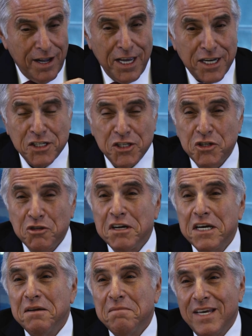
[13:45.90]

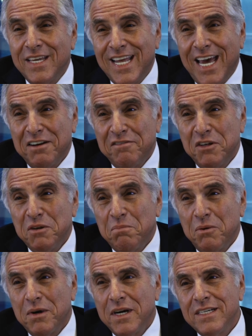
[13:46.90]
extreme in that
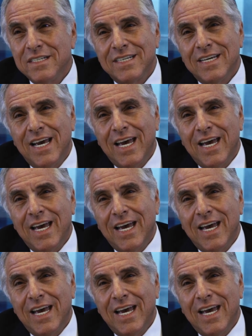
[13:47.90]
viewpoint